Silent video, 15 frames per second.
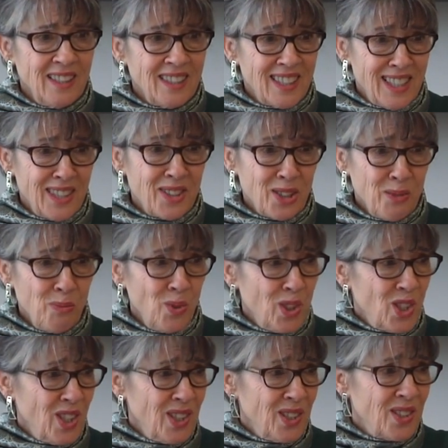system,
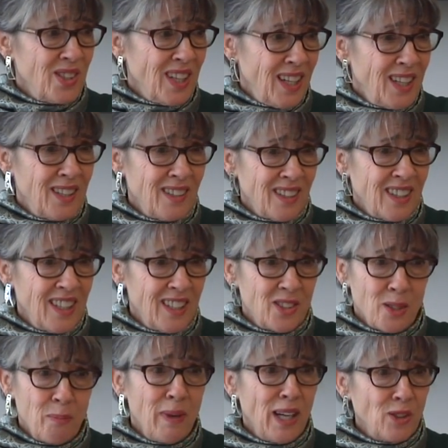which is that
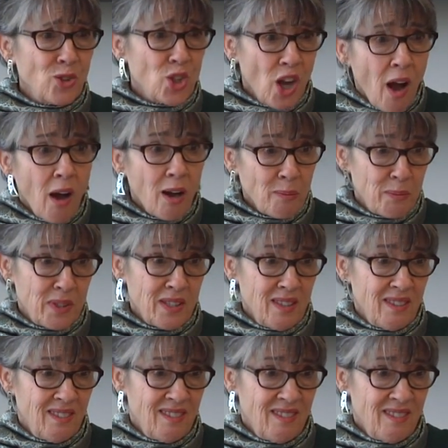it's about jobs.